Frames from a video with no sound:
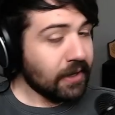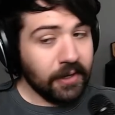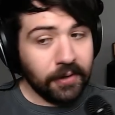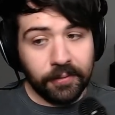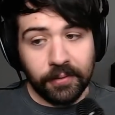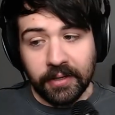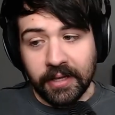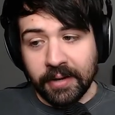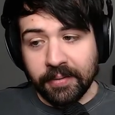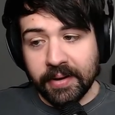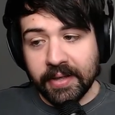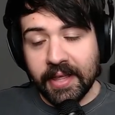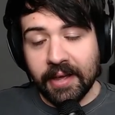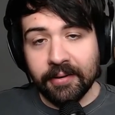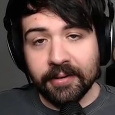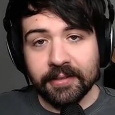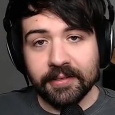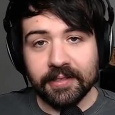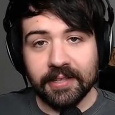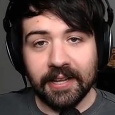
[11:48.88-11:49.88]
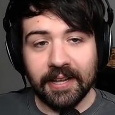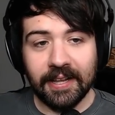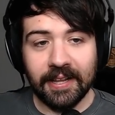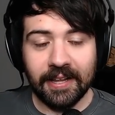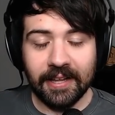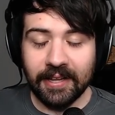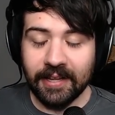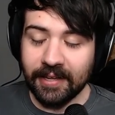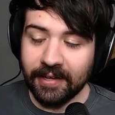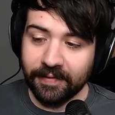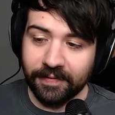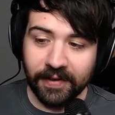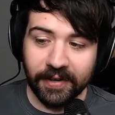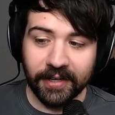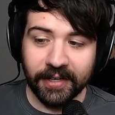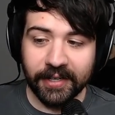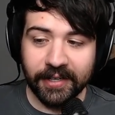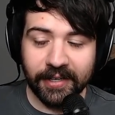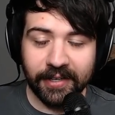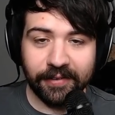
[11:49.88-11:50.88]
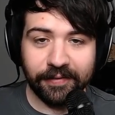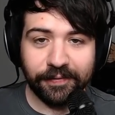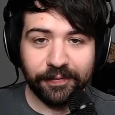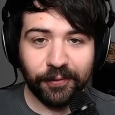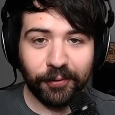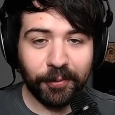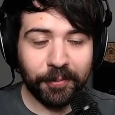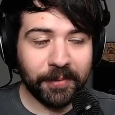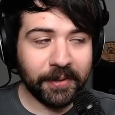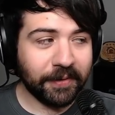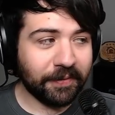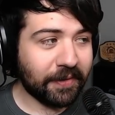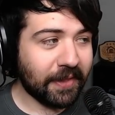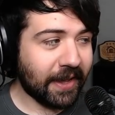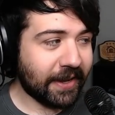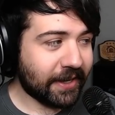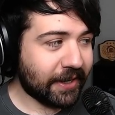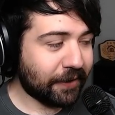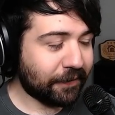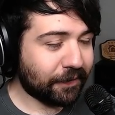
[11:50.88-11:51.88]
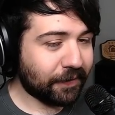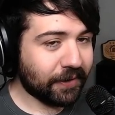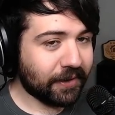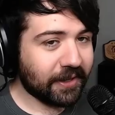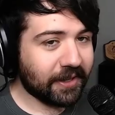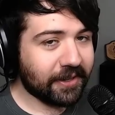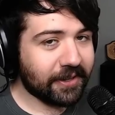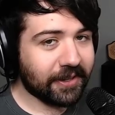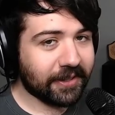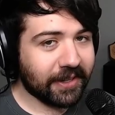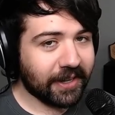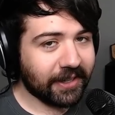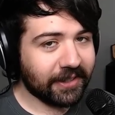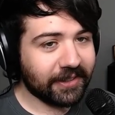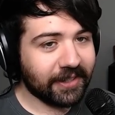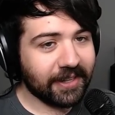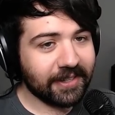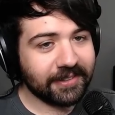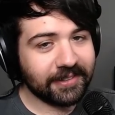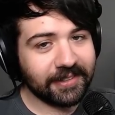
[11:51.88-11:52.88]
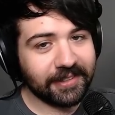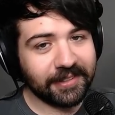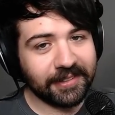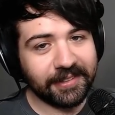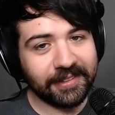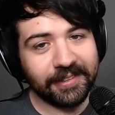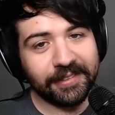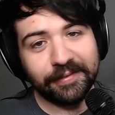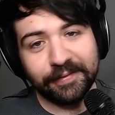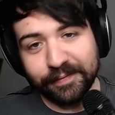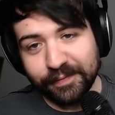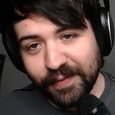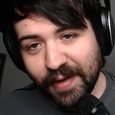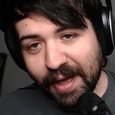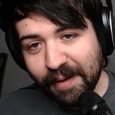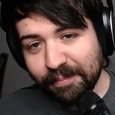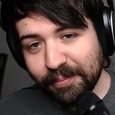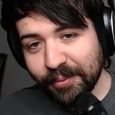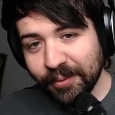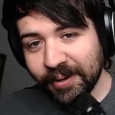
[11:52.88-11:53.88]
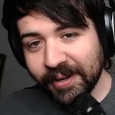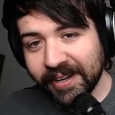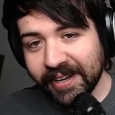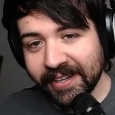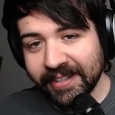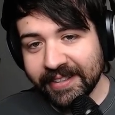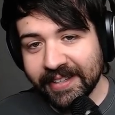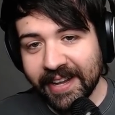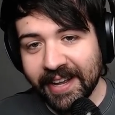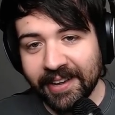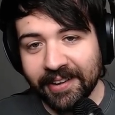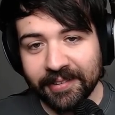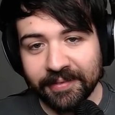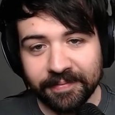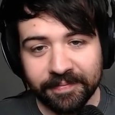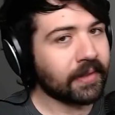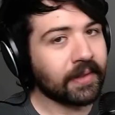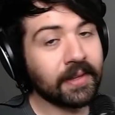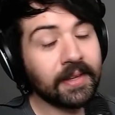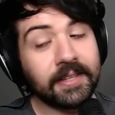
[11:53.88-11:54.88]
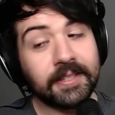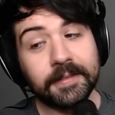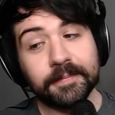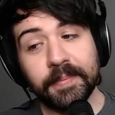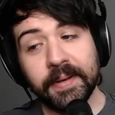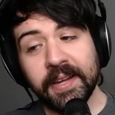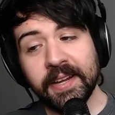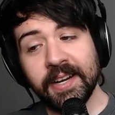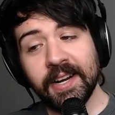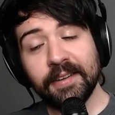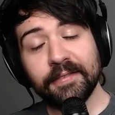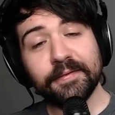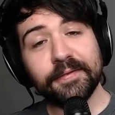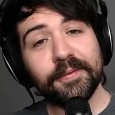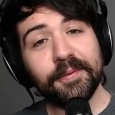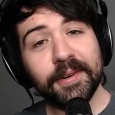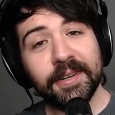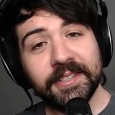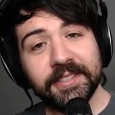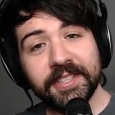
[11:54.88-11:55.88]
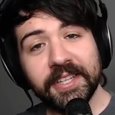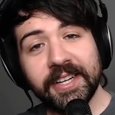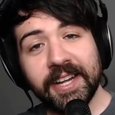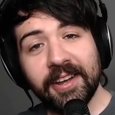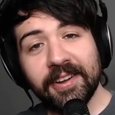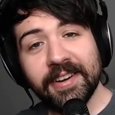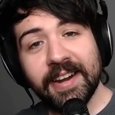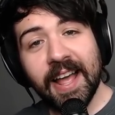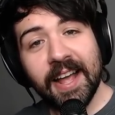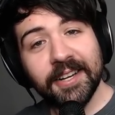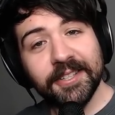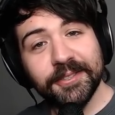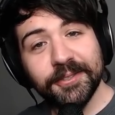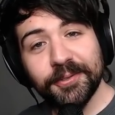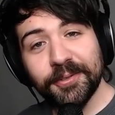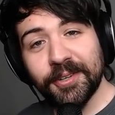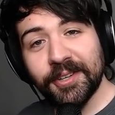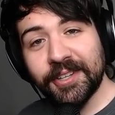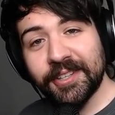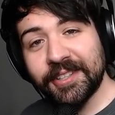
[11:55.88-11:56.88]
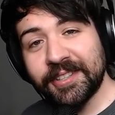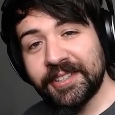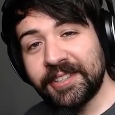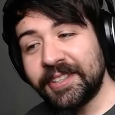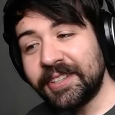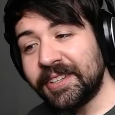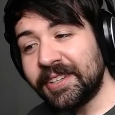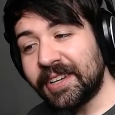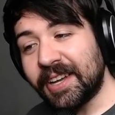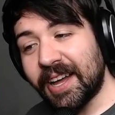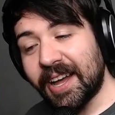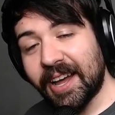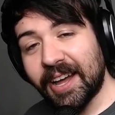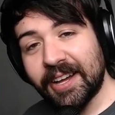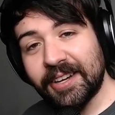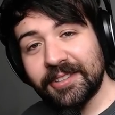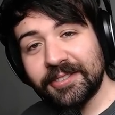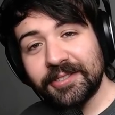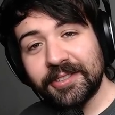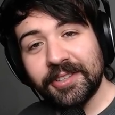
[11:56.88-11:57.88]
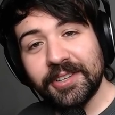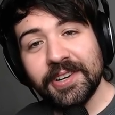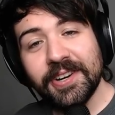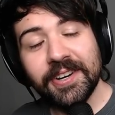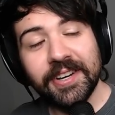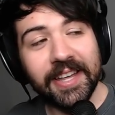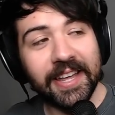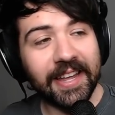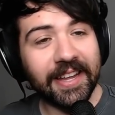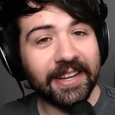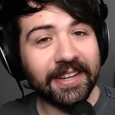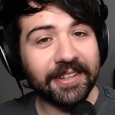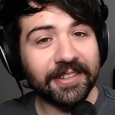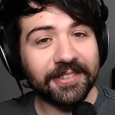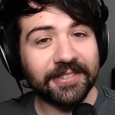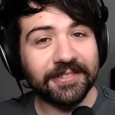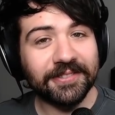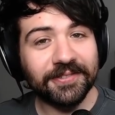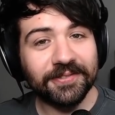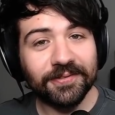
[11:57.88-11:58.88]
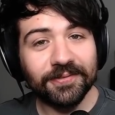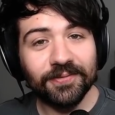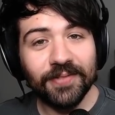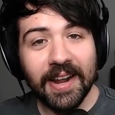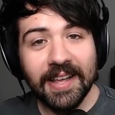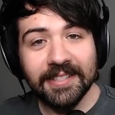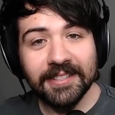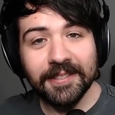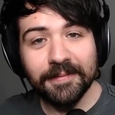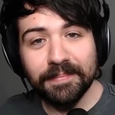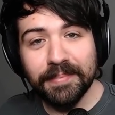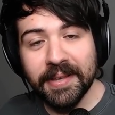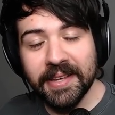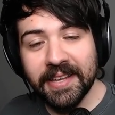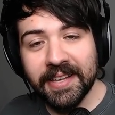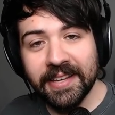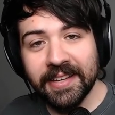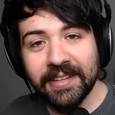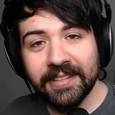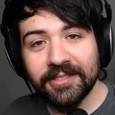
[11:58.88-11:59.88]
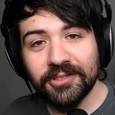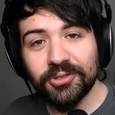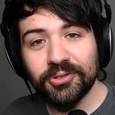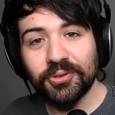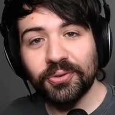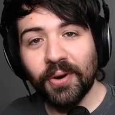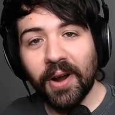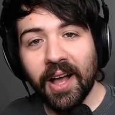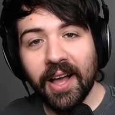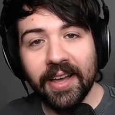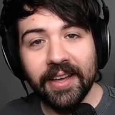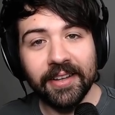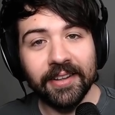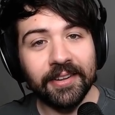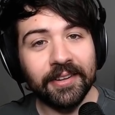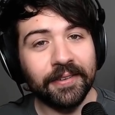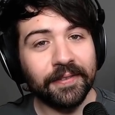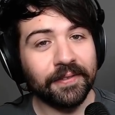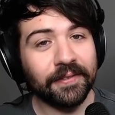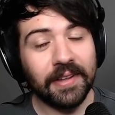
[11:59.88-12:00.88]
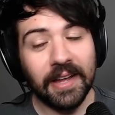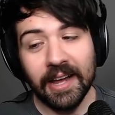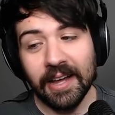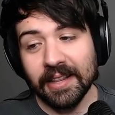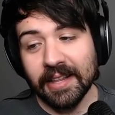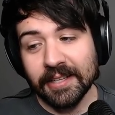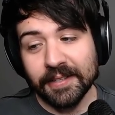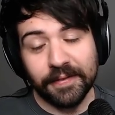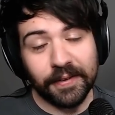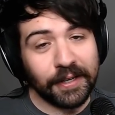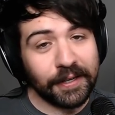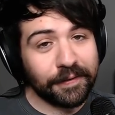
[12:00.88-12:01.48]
Well, anyway, that was very informative. Thank you for the cooking lesson, Fat Boy Get Down. Speaking of, if you want to check out an actual cooking recipe trial that's very